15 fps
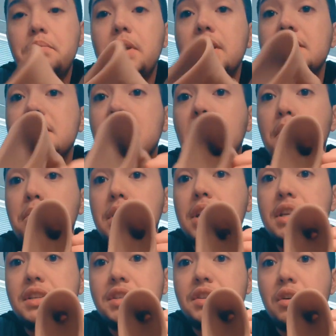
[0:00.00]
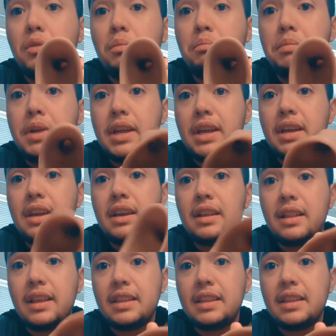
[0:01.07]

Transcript: because the cup is so big,